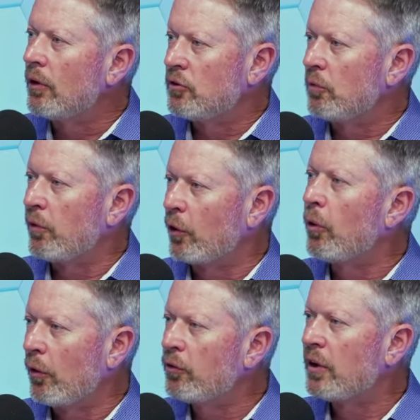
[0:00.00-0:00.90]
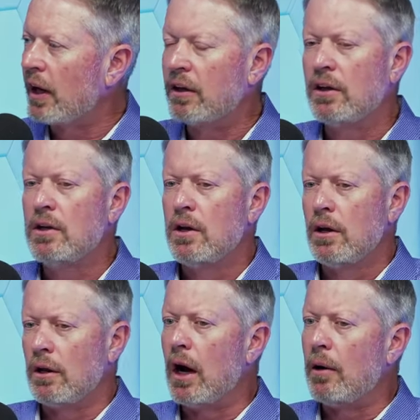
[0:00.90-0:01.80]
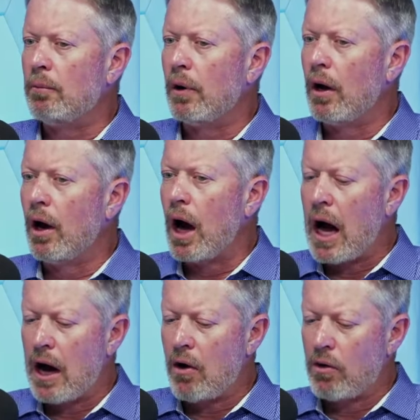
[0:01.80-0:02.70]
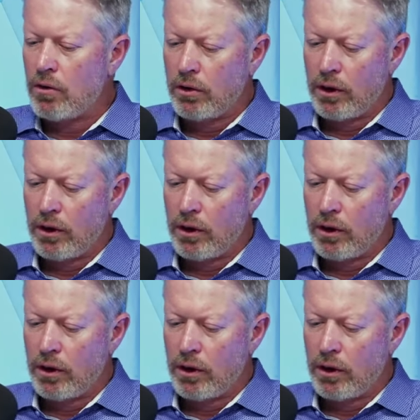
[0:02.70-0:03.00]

for growth's sake. How